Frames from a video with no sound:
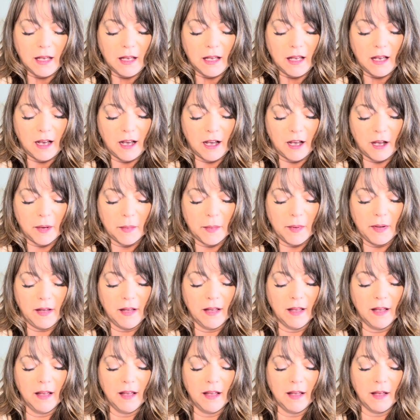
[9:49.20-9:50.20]

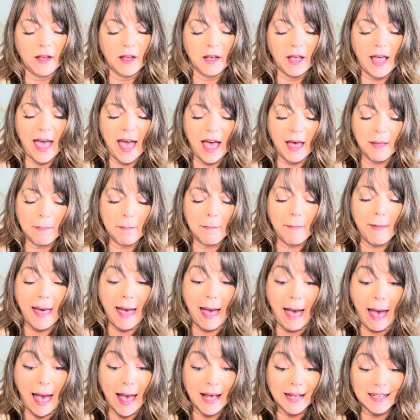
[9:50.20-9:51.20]
at
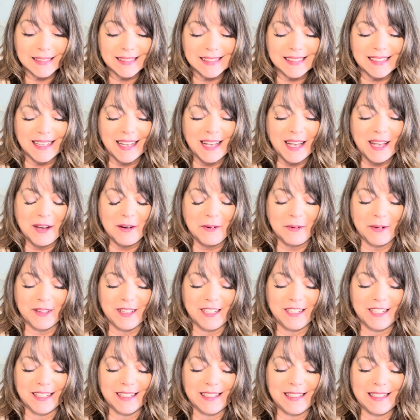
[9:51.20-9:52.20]
max with
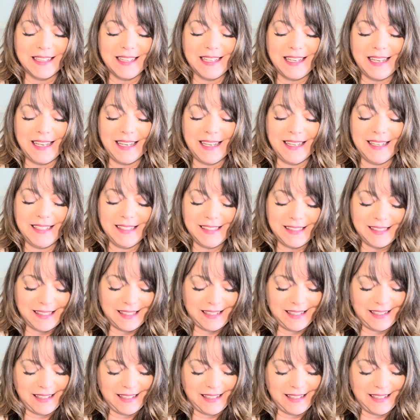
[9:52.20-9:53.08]
just these.